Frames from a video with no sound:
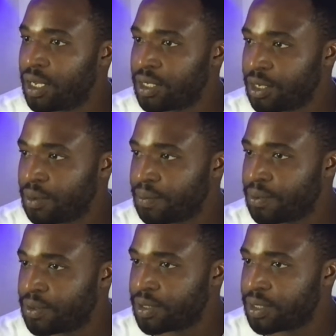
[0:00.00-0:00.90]
I shall
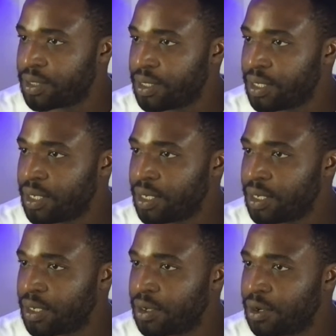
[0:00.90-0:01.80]
post it
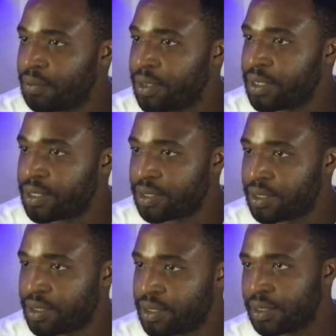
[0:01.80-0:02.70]
there. Comments.